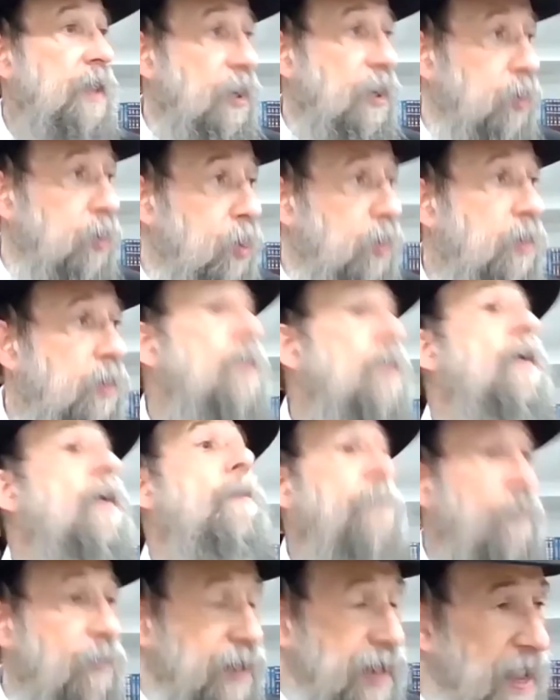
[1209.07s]
a law,
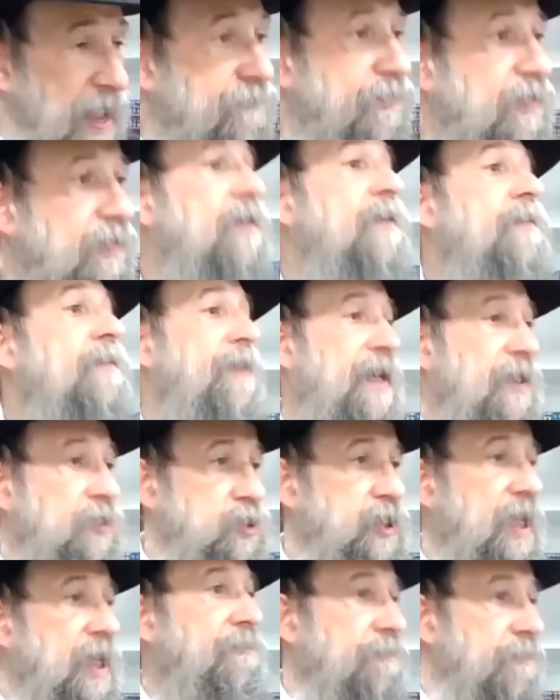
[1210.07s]
but whatever, but
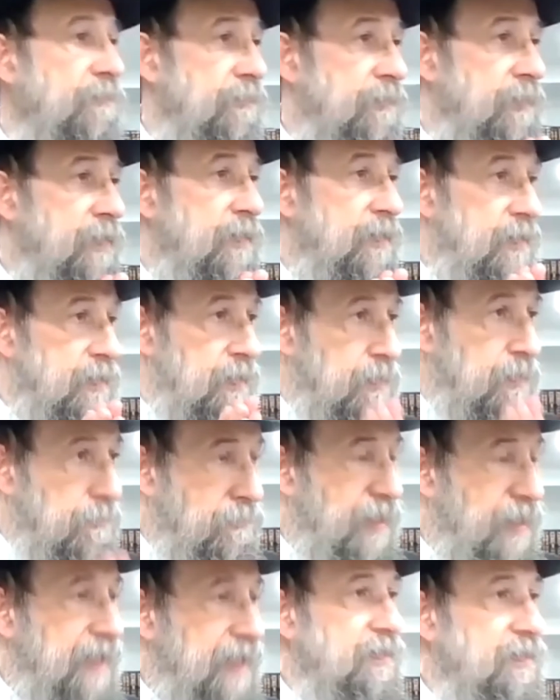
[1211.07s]
Hashem
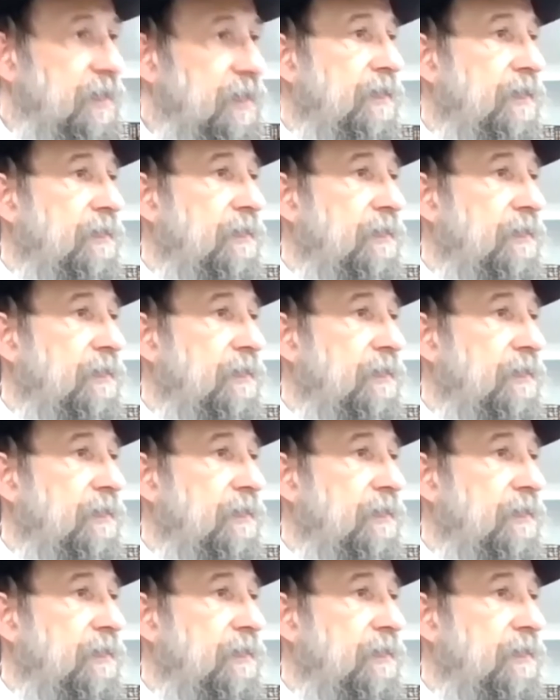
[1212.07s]
made,